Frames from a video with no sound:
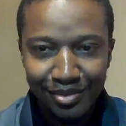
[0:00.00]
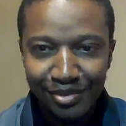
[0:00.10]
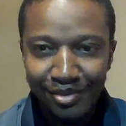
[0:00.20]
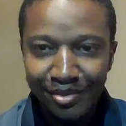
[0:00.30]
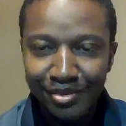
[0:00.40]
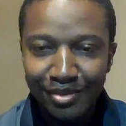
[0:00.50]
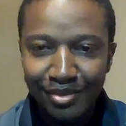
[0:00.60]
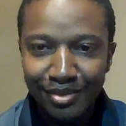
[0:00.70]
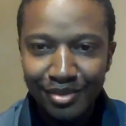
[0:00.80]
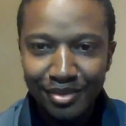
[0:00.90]

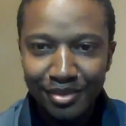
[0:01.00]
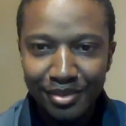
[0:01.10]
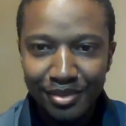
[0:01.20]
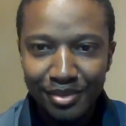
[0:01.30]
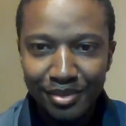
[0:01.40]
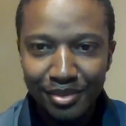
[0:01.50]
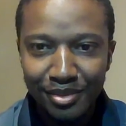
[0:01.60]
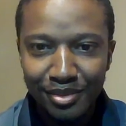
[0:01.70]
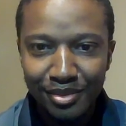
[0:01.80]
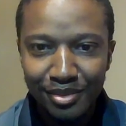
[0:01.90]

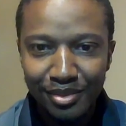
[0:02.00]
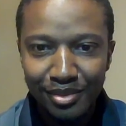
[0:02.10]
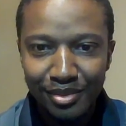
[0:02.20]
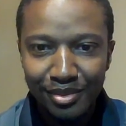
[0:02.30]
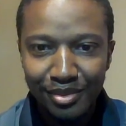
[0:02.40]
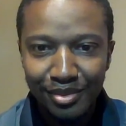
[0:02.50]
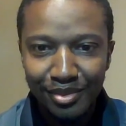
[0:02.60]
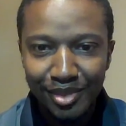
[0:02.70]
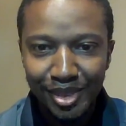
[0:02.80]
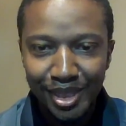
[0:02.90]

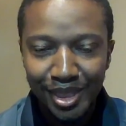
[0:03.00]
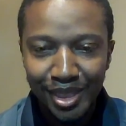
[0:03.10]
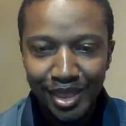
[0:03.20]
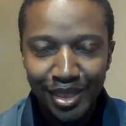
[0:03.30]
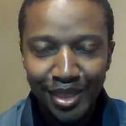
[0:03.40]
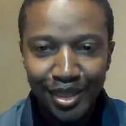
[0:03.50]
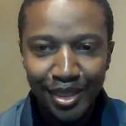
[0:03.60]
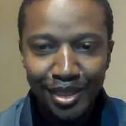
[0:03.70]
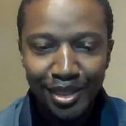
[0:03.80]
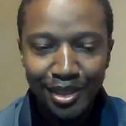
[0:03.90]

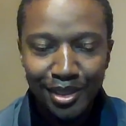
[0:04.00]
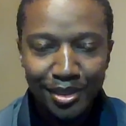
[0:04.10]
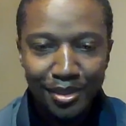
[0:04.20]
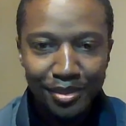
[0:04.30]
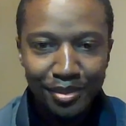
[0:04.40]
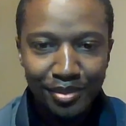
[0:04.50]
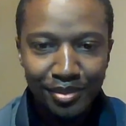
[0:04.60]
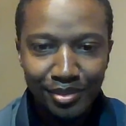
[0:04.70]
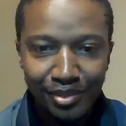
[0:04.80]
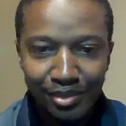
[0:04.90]

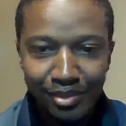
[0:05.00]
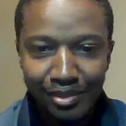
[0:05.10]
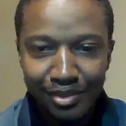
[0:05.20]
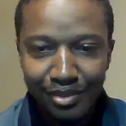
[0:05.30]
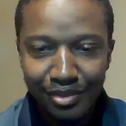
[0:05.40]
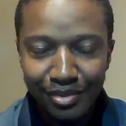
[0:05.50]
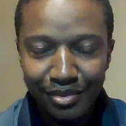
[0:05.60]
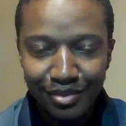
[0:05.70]
The person shown says nothing.